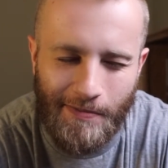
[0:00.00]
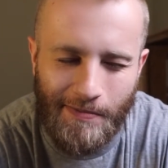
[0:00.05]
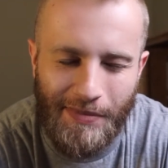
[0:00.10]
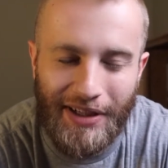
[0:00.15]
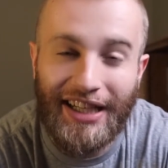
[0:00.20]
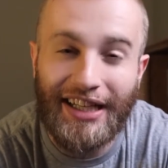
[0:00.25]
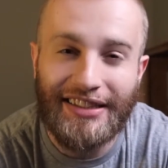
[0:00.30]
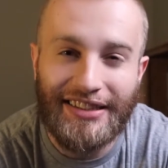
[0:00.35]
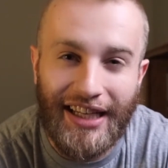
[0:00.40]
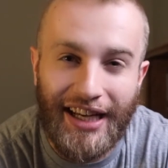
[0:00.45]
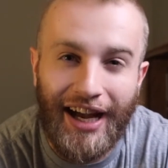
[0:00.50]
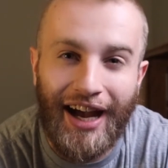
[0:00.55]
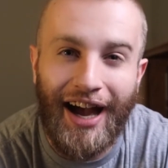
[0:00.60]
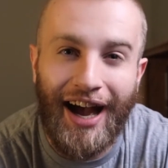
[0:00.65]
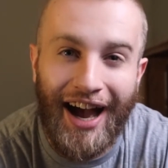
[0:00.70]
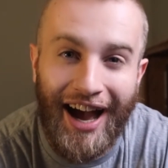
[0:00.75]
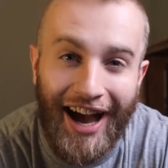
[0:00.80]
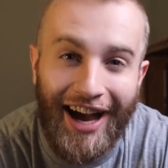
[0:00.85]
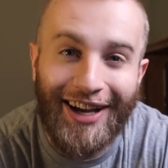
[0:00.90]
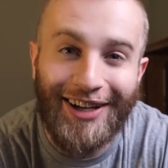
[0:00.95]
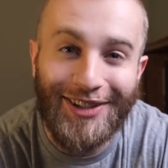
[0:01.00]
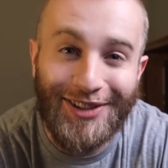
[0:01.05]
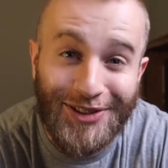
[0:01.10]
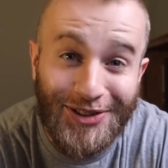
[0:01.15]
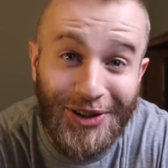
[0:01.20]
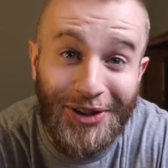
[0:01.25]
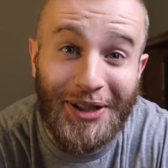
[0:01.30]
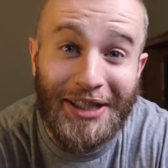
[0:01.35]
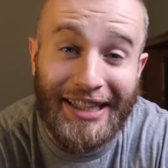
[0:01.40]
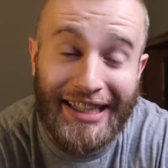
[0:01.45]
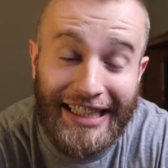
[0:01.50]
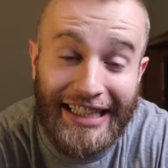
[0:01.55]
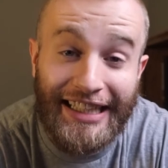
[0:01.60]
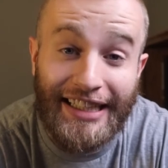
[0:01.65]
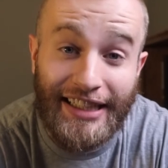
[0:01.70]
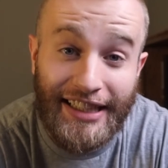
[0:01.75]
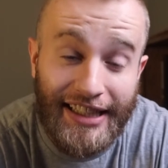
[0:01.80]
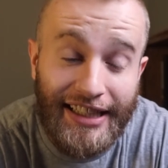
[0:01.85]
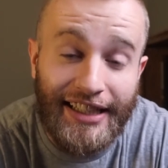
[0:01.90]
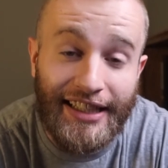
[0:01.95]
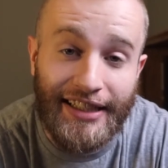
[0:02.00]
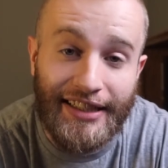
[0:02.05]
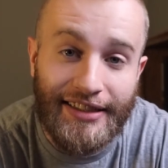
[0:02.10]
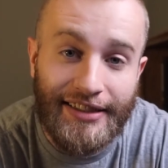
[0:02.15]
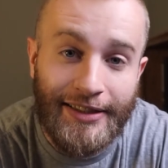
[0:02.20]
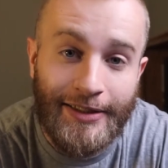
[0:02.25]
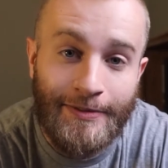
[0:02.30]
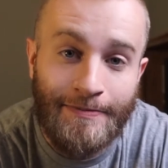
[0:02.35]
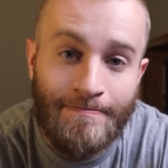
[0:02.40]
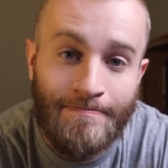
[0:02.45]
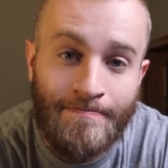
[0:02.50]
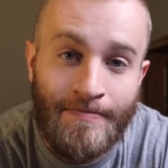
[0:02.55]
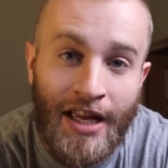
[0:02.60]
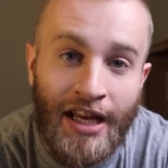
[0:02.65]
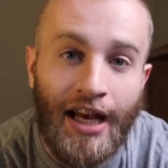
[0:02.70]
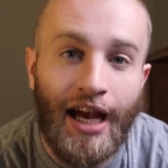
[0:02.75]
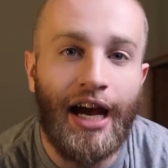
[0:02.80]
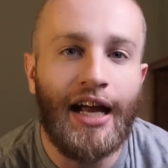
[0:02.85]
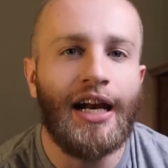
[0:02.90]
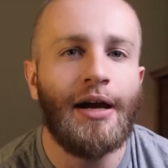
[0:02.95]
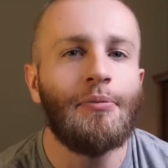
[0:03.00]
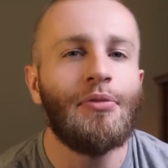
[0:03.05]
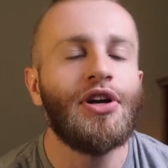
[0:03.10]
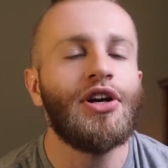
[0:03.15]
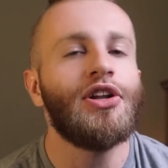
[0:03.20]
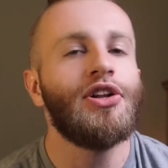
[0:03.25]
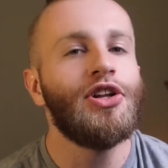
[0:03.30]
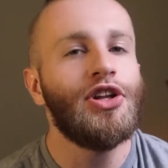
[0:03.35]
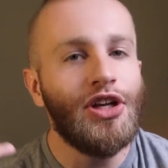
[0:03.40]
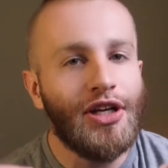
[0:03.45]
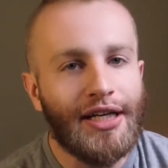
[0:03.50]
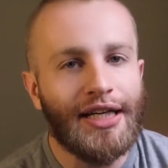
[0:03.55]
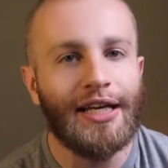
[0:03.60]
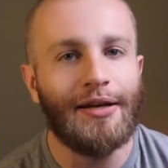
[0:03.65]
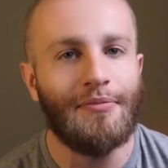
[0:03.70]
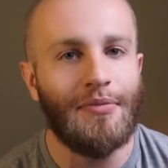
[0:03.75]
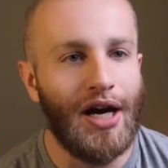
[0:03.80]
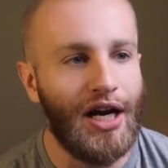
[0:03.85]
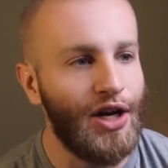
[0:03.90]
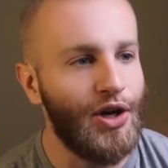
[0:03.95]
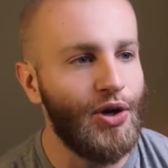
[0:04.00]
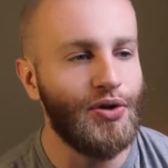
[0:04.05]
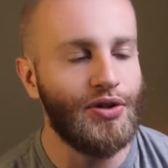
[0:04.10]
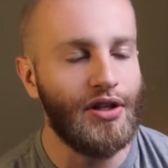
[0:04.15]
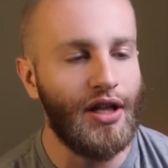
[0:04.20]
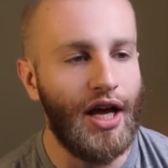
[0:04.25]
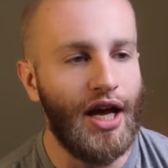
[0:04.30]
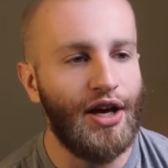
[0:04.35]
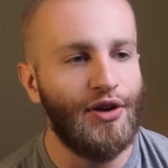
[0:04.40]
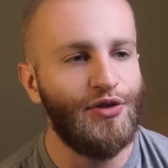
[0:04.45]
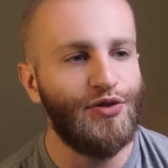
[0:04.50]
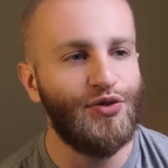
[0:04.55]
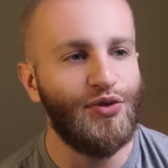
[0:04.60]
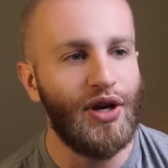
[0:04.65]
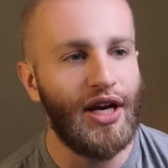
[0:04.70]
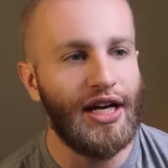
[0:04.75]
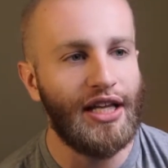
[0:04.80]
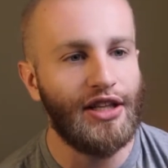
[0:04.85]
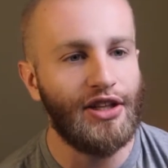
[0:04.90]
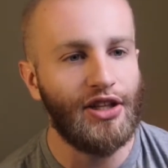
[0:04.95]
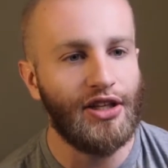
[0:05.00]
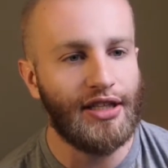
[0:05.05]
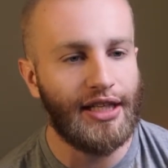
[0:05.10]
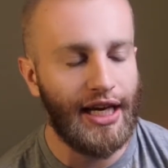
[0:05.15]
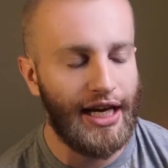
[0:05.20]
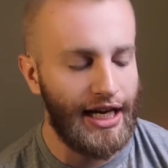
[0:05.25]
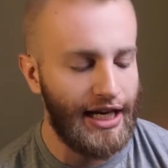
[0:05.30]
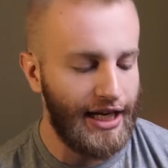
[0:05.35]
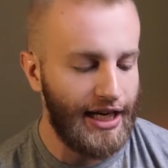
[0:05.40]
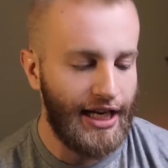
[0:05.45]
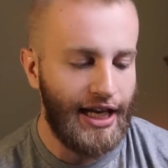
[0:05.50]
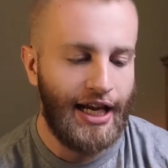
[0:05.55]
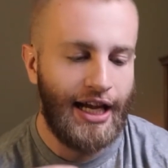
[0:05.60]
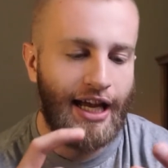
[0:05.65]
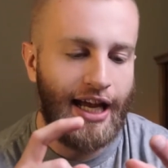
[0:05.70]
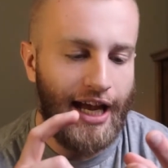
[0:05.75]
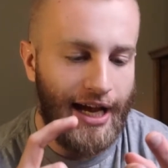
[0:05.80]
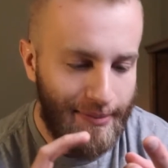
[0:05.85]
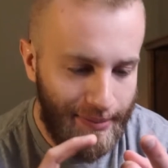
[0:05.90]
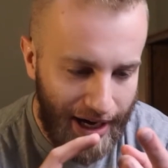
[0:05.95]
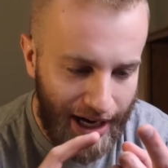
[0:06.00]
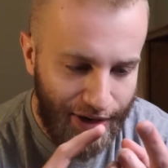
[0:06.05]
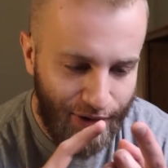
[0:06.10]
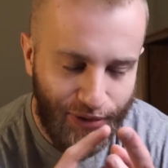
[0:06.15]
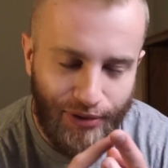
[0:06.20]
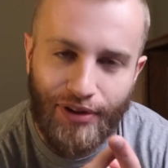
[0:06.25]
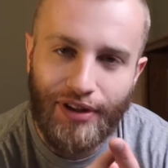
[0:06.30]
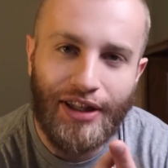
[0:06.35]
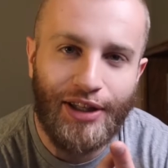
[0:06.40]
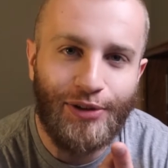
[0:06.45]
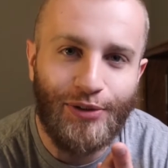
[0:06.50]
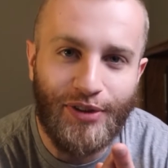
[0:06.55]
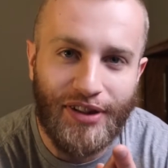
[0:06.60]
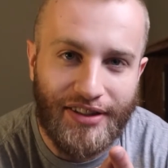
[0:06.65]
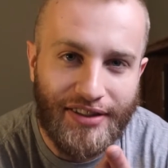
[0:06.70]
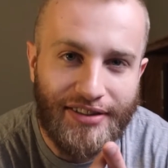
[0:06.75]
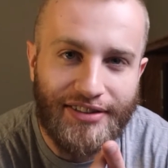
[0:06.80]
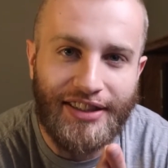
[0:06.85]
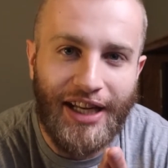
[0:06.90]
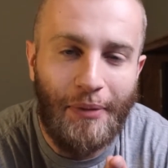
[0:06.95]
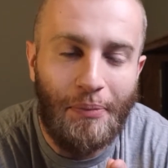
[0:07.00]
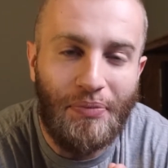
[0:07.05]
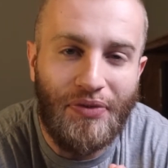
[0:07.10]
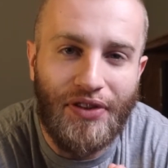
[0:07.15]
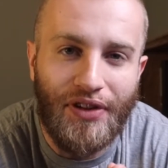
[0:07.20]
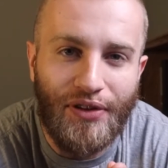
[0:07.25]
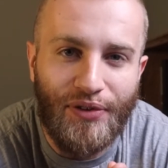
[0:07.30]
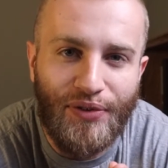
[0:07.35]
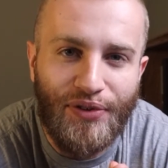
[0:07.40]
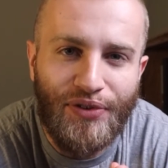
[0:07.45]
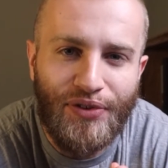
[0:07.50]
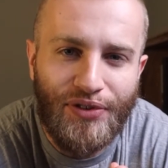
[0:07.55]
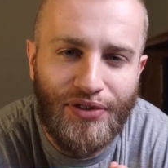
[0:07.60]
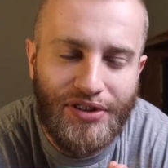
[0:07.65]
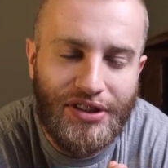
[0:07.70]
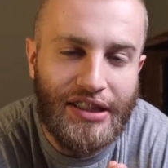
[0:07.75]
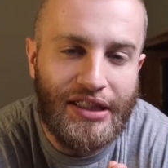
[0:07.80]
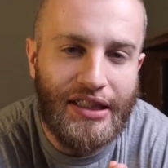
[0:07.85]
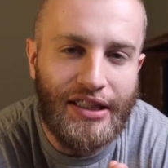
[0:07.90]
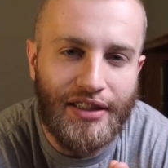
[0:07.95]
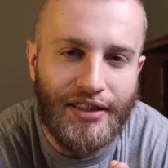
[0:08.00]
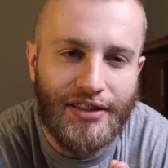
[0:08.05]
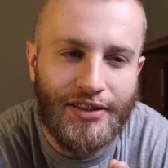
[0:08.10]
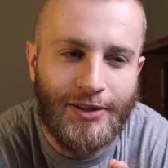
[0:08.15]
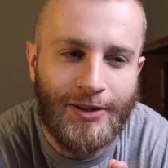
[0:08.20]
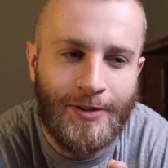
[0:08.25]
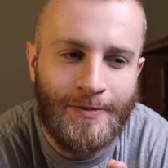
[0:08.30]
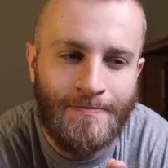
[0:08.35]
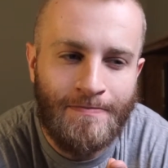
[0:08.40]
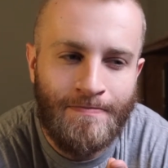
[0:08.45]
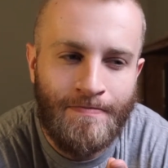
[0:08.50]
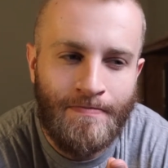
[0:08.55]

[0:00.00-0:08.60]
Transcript: because I certainly need it. And I'm gonna look at my own life and look at, am I really receptive to this?